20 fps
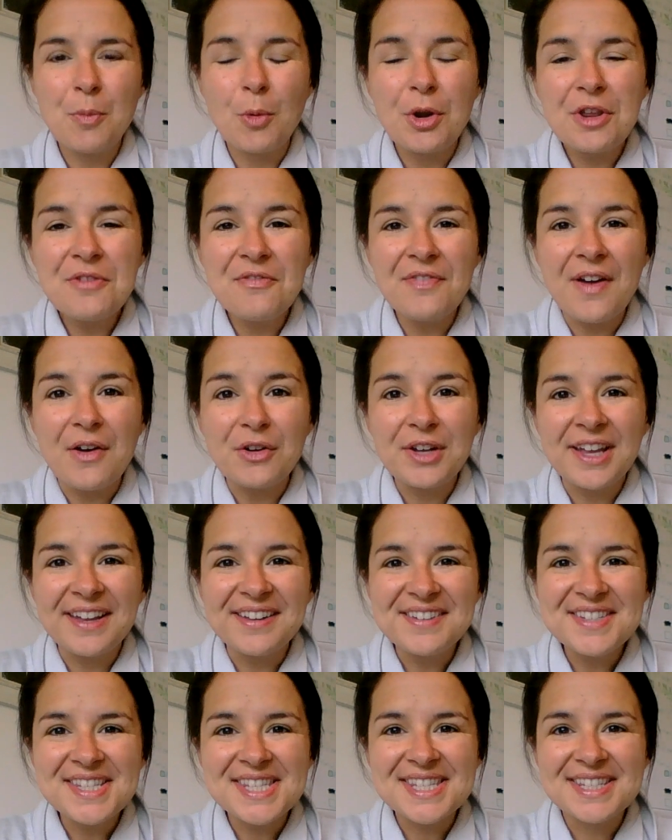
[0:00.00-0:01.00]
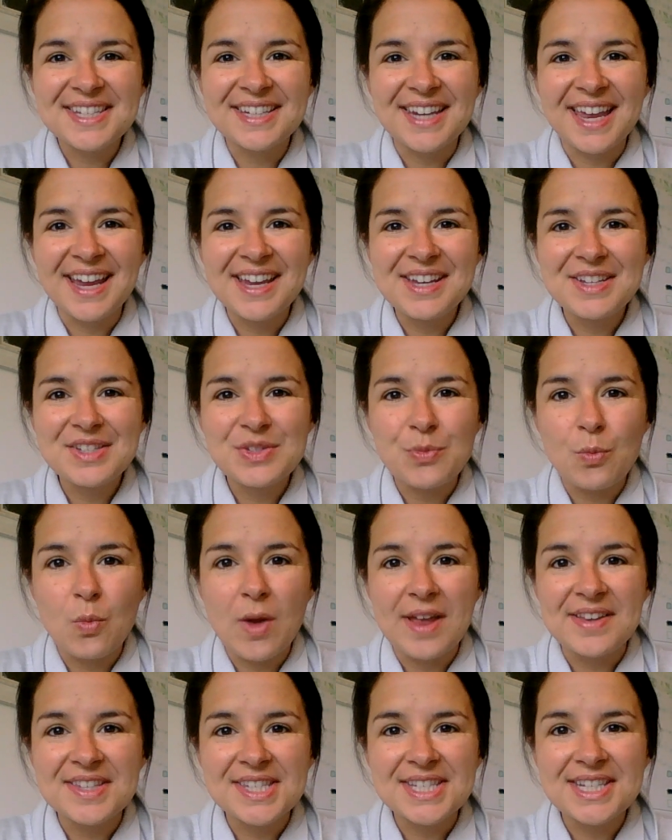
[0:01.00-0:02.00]
Morning, Falcons. Today is
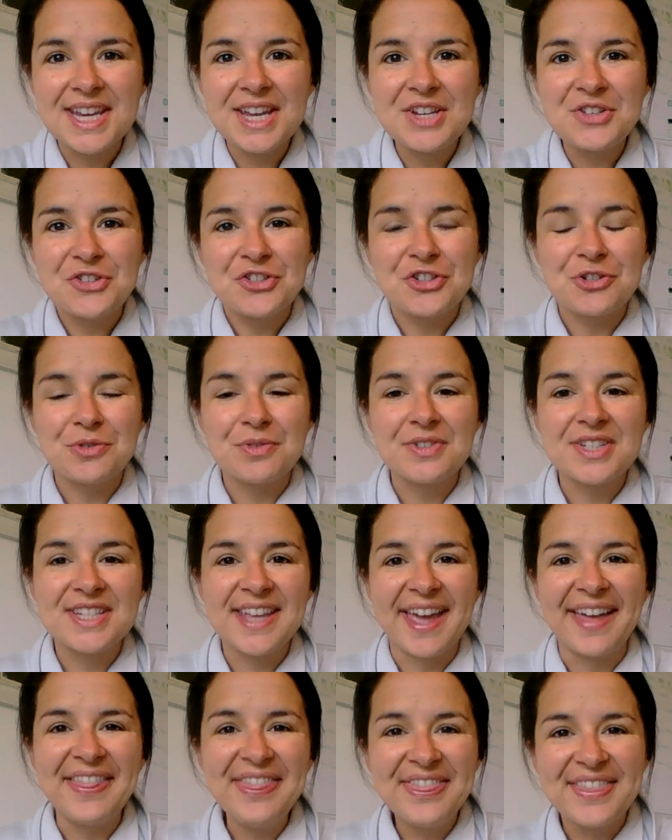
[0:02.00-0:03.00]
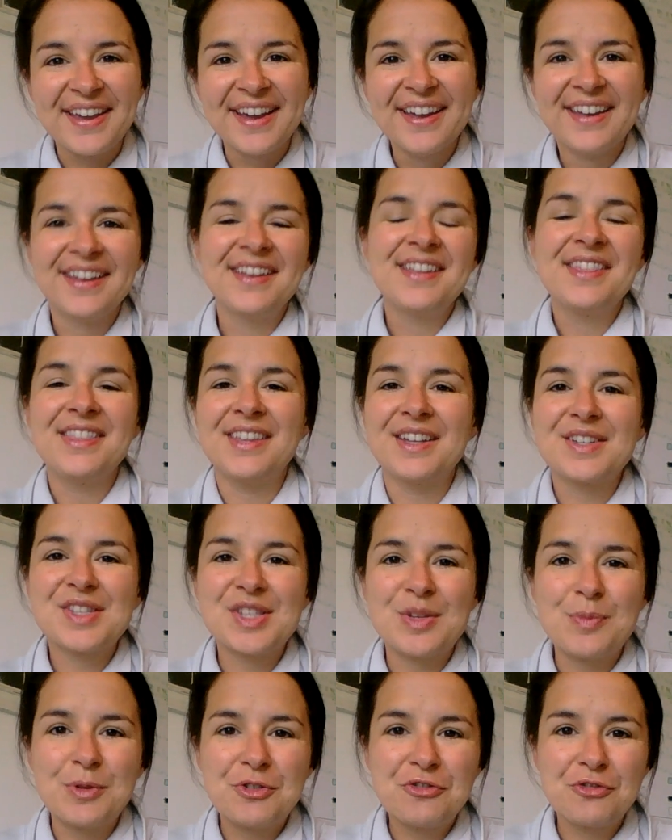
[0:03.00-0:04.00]
Wednesday, June 10th.
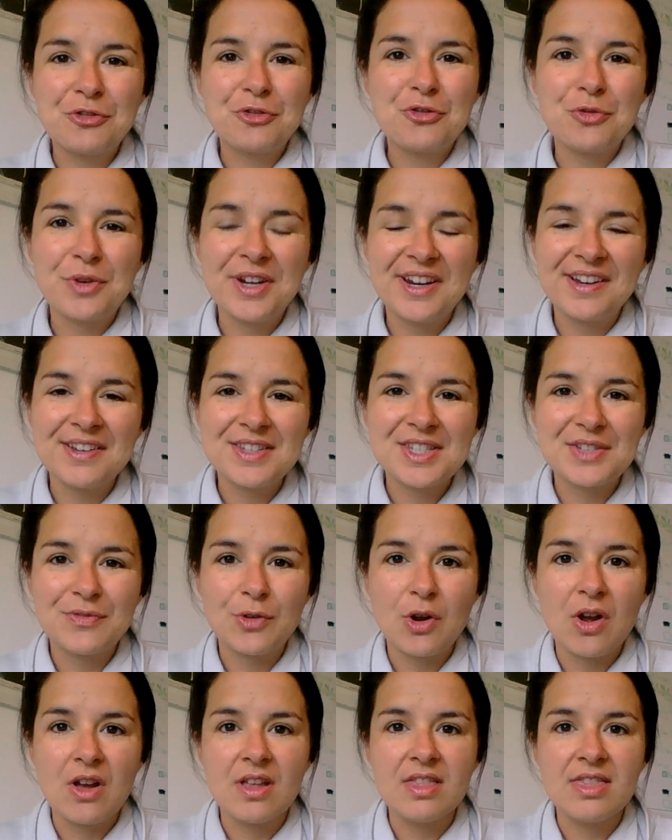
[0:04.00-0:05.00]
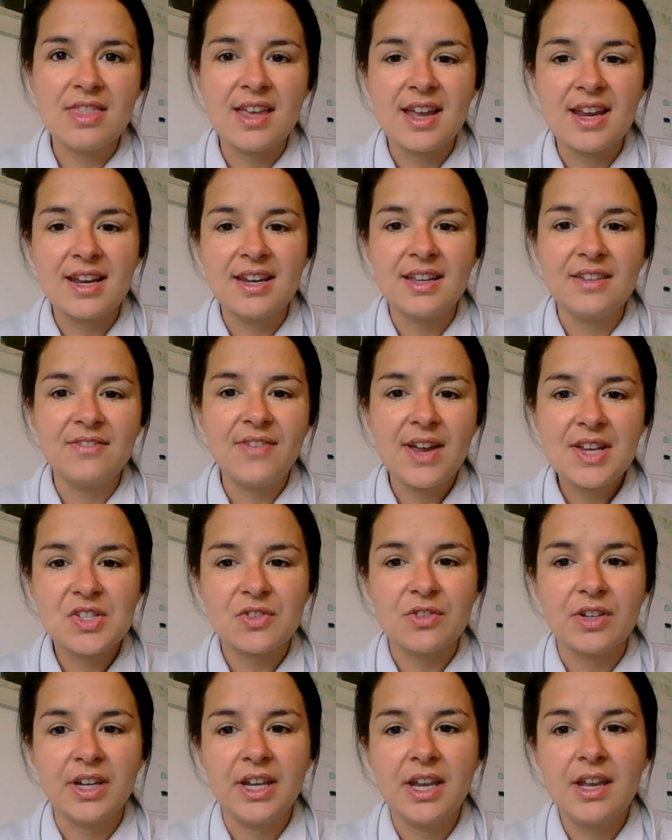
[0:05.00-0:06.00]
Thanks so much for joining us for online
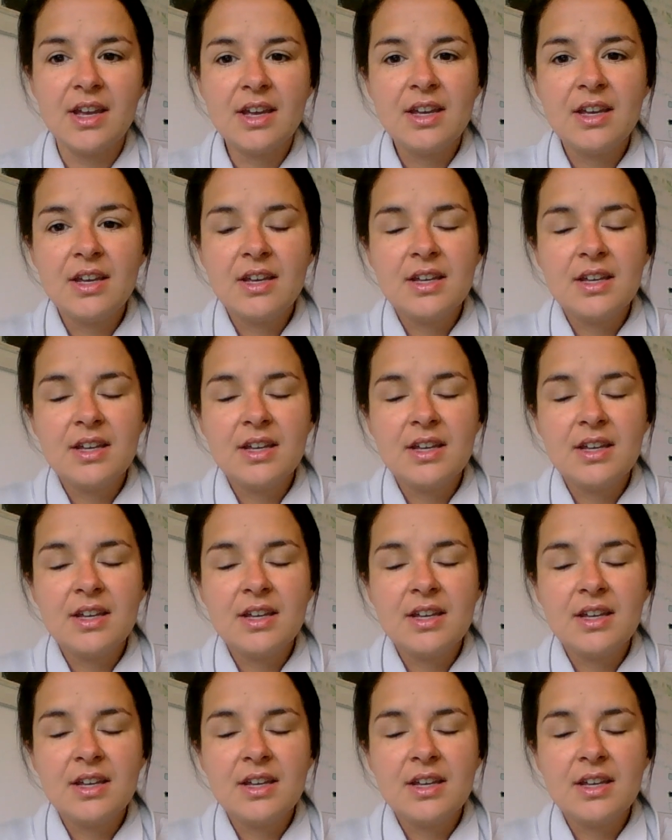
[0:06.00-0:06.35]
advisory.